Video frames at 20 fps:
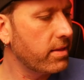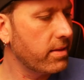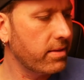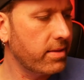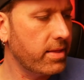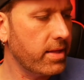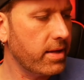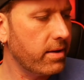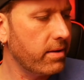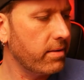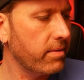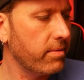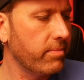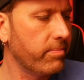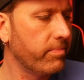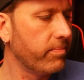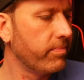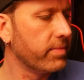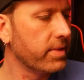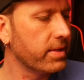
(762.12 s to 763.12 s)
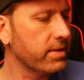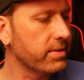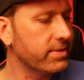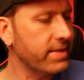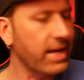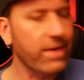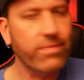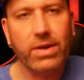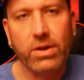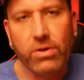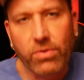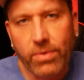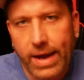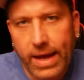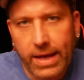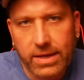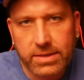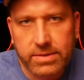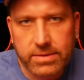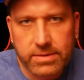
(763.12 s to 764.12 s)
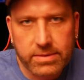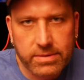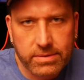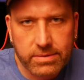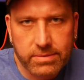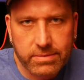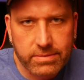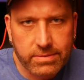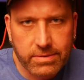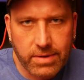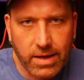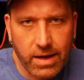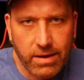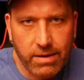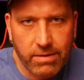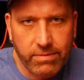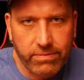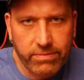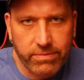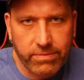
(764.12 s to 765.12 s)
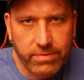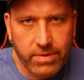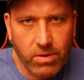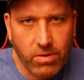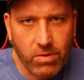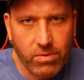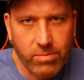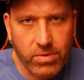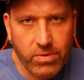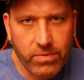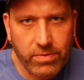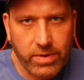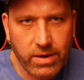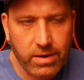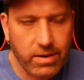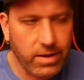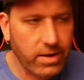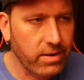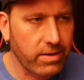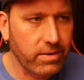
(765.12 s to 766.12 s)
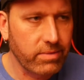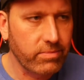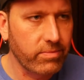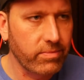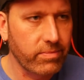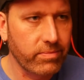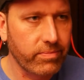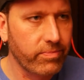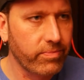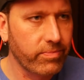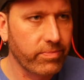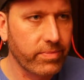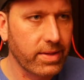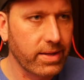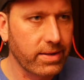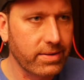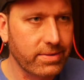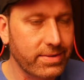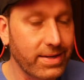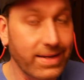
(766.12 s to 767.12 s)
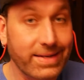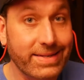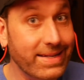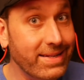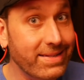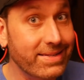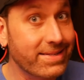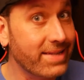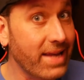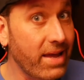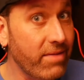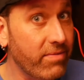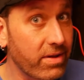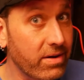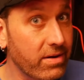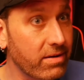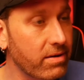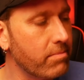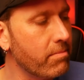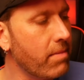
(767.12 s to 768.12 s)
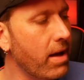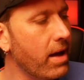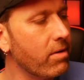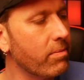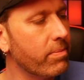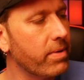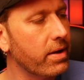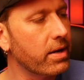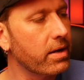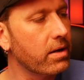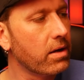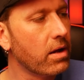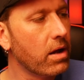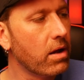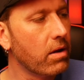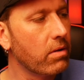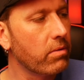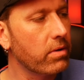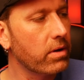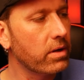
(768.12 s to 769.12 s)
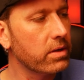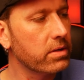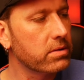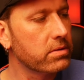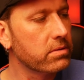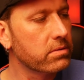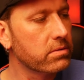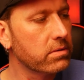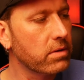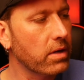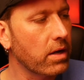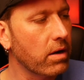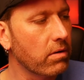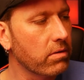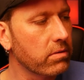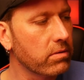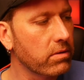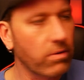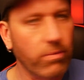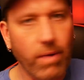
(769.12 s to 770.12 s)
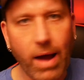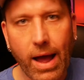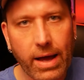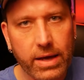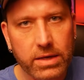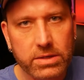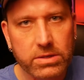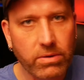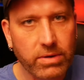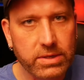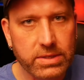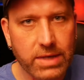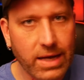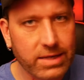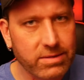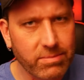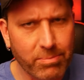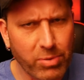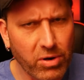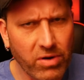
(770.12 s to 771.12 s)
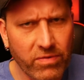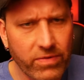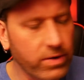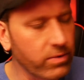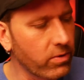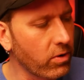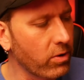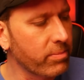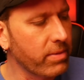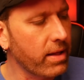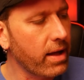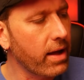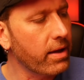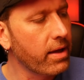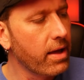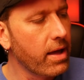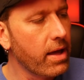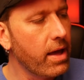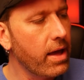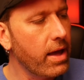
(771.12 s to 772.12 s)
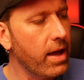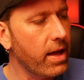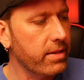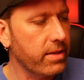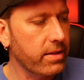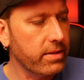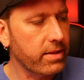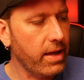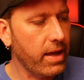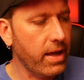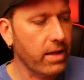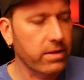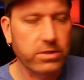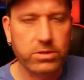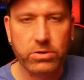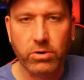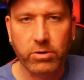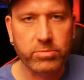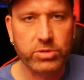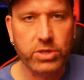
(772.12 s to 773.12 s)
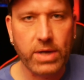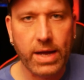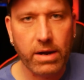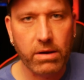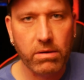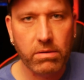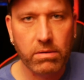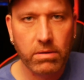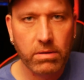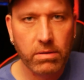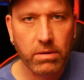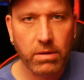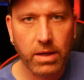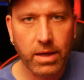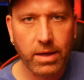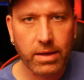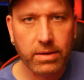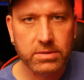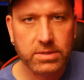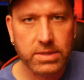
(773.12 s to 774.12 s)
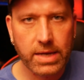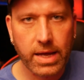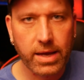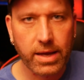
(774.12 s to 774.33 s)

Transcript: the saving grace of the whole movie, and it didn't save it, in my opinion, was, you know, The Rock is always awesome, perfect roadblock, and then they had Storm Shadow and Snake